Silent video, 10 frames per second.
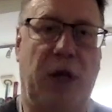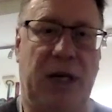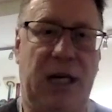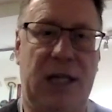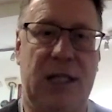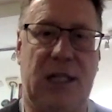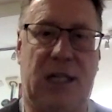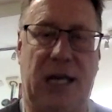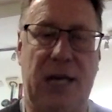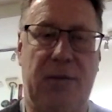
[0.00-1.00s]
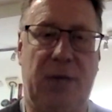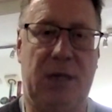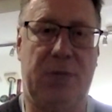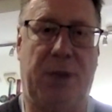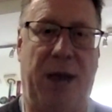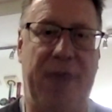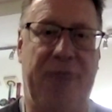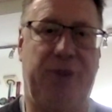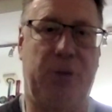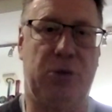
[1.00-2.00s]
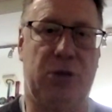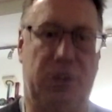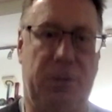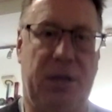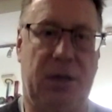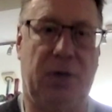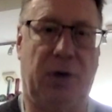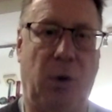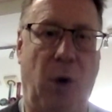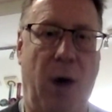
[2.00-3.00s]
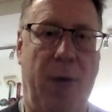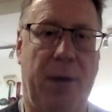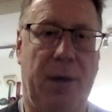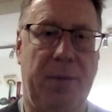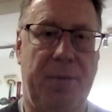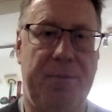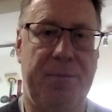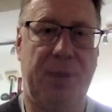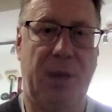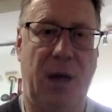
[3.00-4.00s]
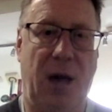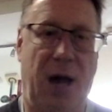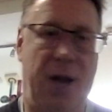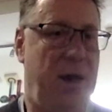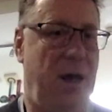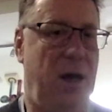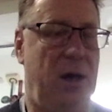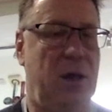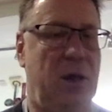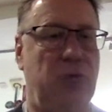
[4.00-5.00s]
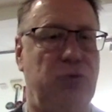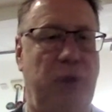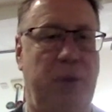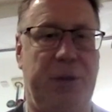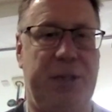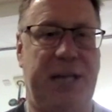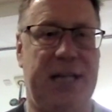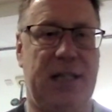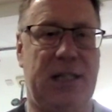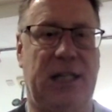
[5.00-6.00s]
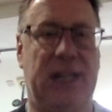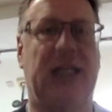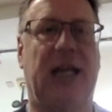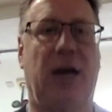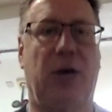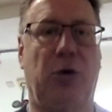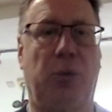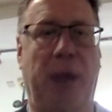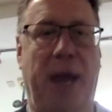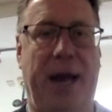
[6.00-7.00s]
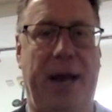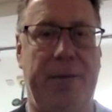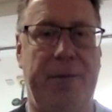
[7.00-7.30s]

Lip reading: they needed to keep these playing fields to meet the requirement, and that Redbridge had to change their local plan.